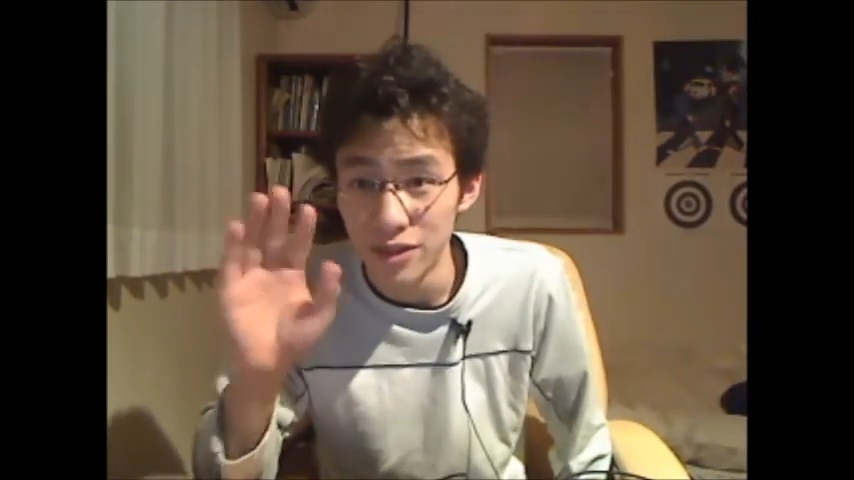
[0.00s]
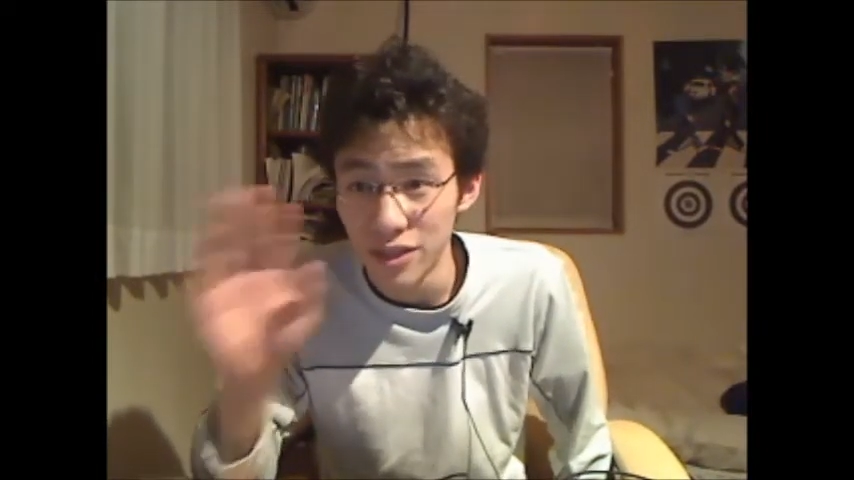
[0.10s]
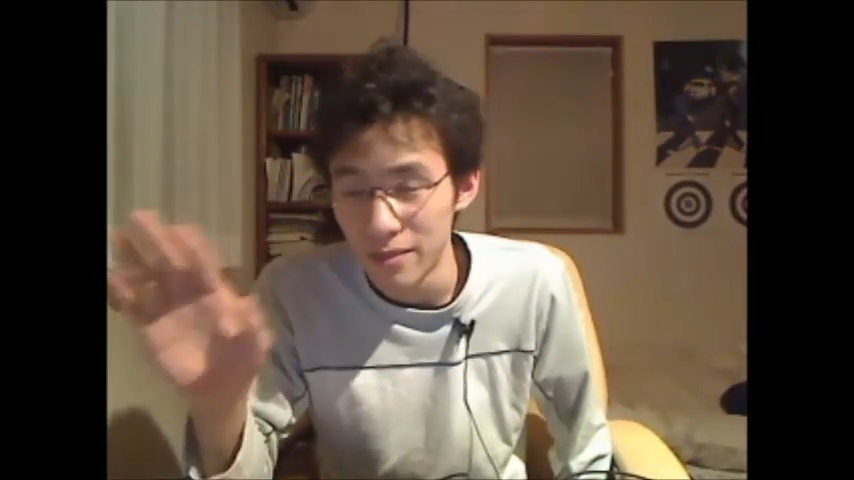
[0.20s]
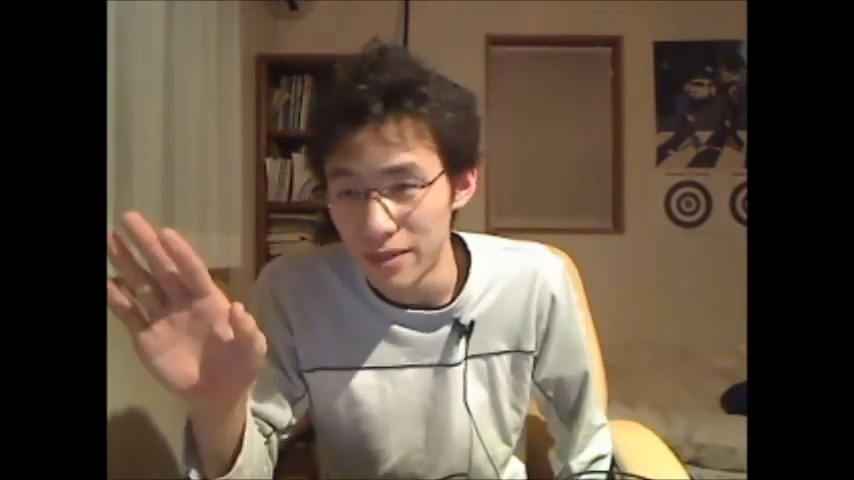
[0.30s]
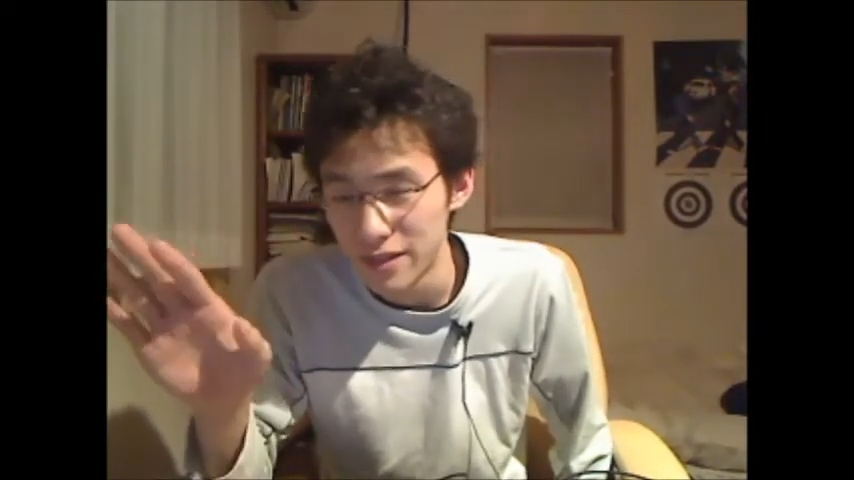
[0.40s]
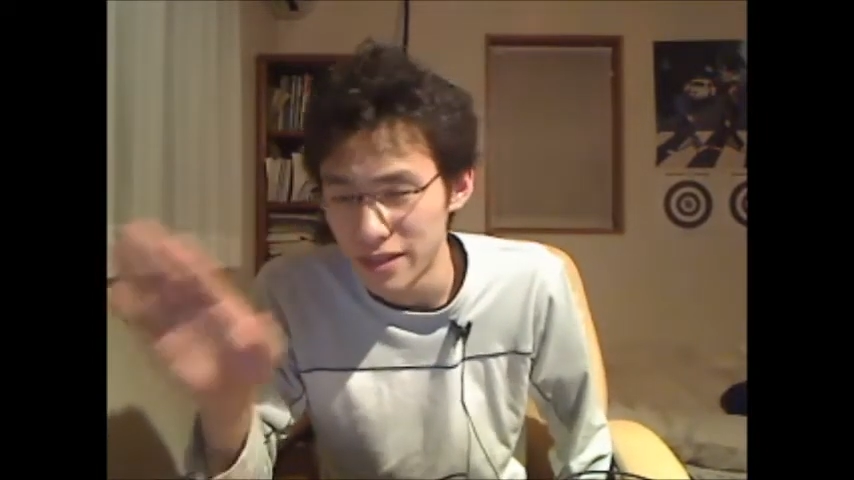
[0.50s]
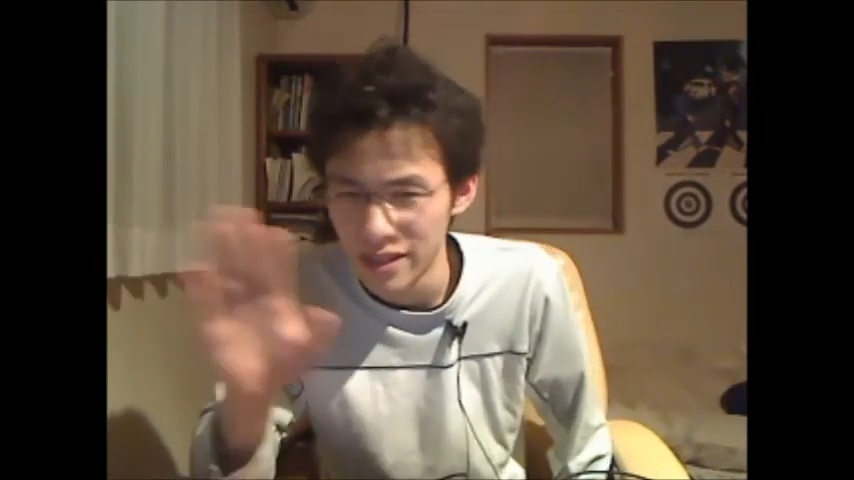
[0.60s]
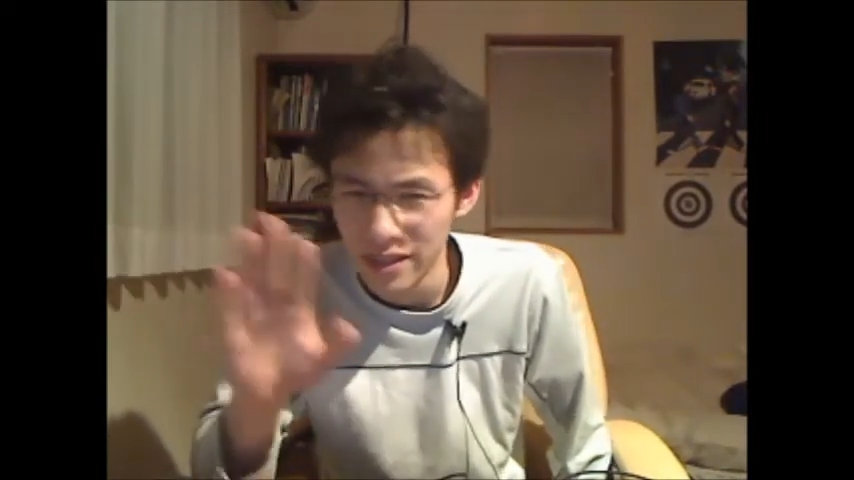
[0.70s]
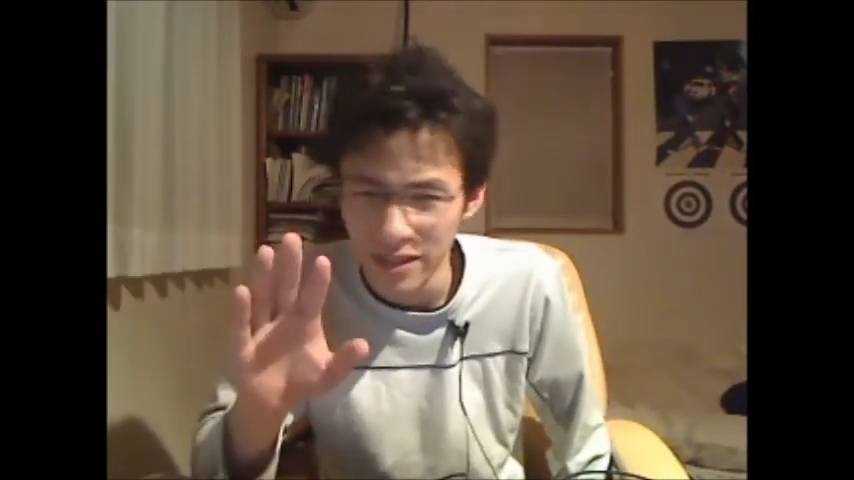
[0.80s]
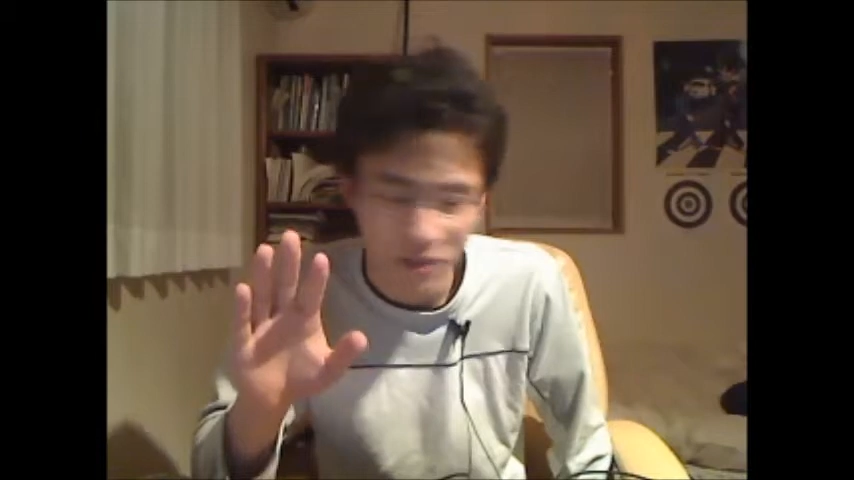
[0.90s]
Japanese and
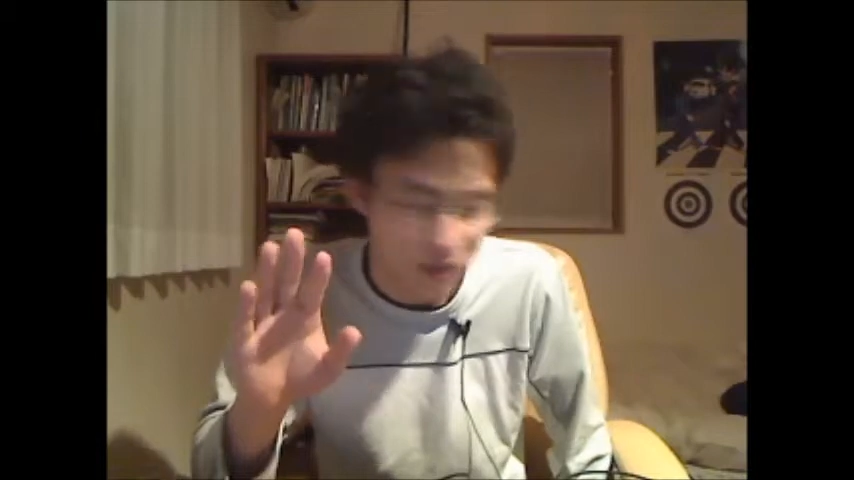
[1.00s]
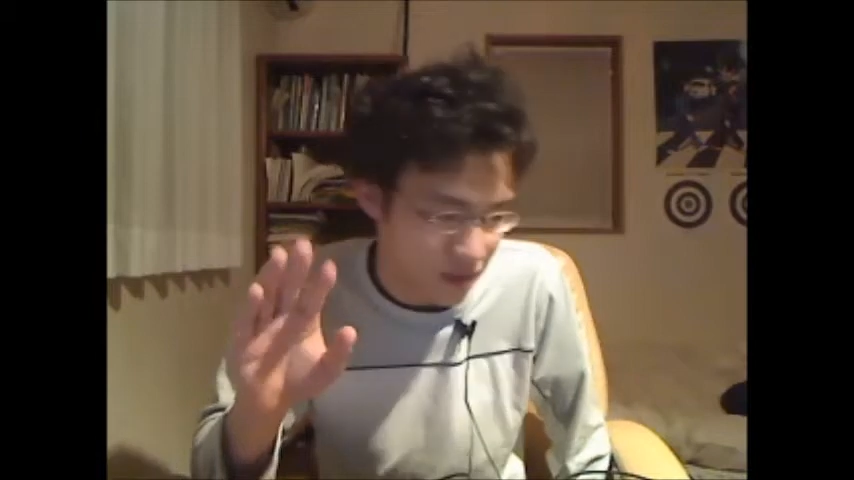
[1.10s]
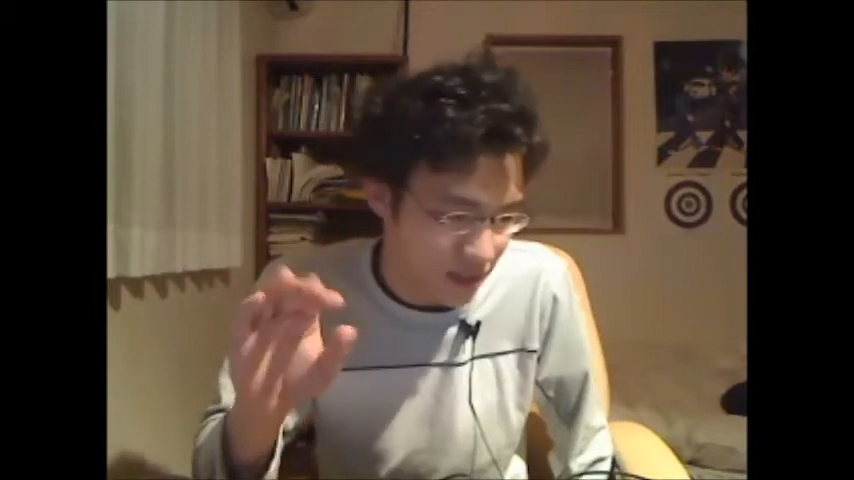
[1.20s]
English.